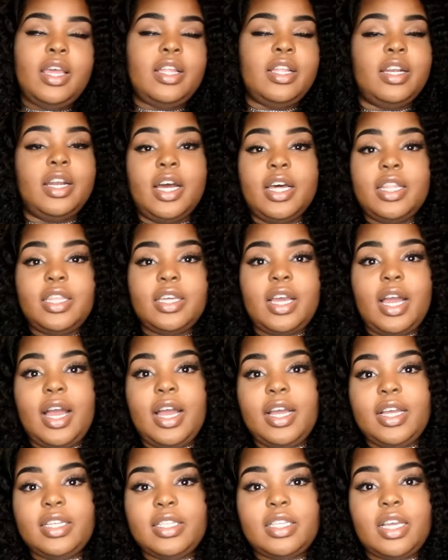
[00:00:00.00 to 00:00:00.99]
And the other
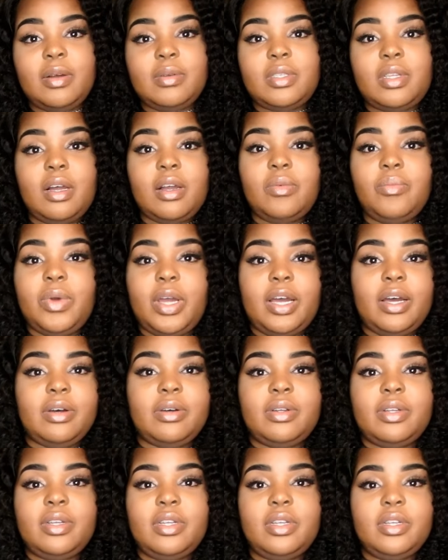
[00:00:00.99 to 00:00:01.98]
guys I was talking
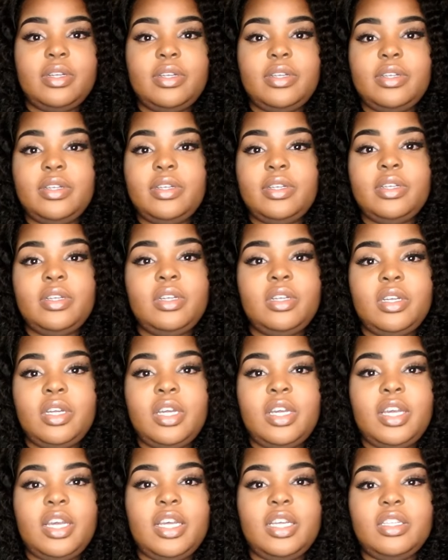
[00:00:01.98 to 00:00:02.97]
about,
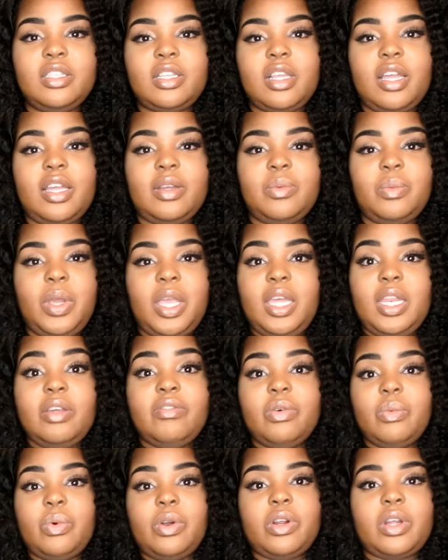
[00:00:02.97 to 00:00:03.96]
it's like, we ain't
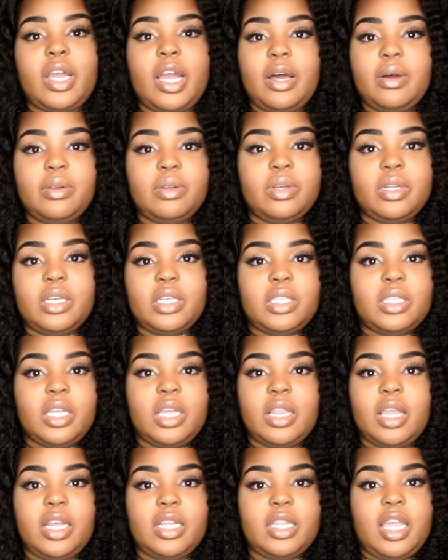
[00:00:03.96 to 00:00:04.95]
even work out. You
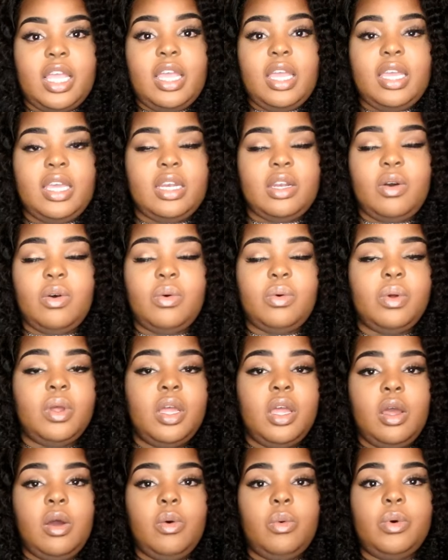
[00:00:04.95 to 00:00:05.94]
understand? Like, they ain't know
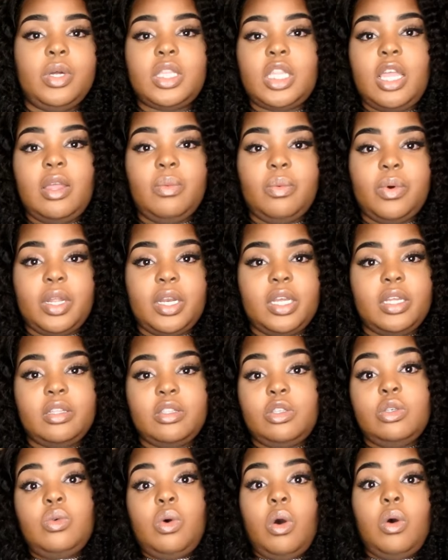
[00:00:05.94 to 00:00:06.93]
what they
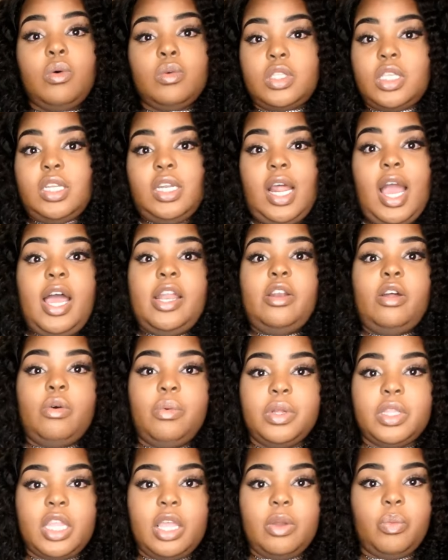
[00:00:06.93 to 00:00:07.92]
wanted. Too old to not know
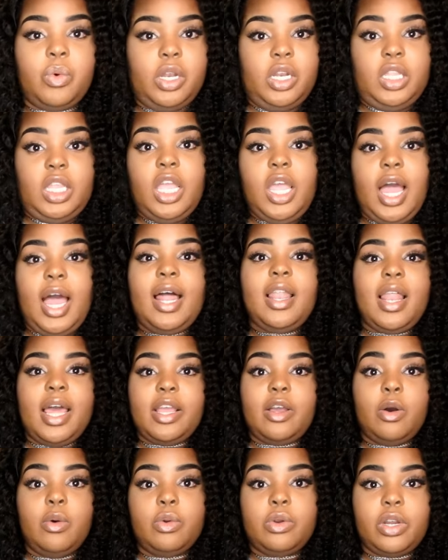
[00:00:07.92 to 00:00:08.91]
what they wanted. I
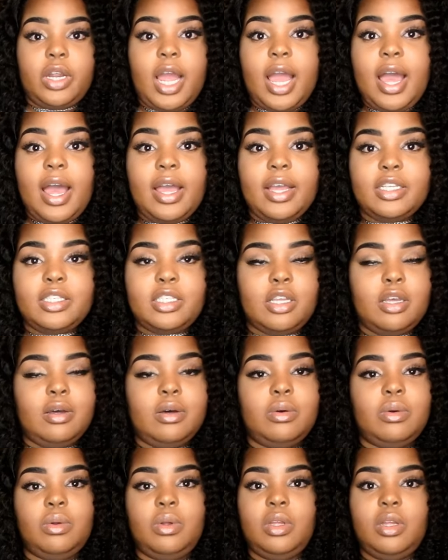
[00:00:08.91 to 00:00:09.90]
like older guys.
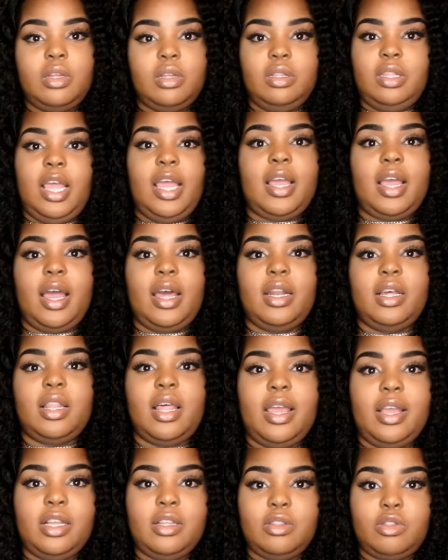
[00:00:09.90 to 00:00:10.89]
So, that kind of,
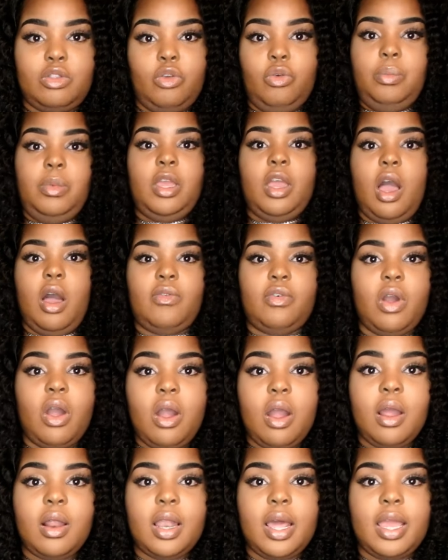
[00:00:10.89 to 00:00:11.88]
like, threw me off
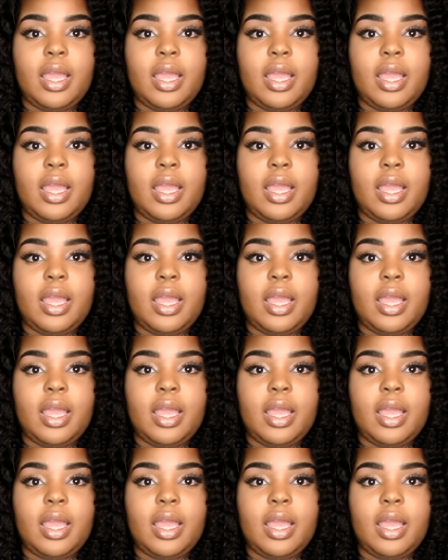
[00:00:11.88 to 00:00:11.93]
guard.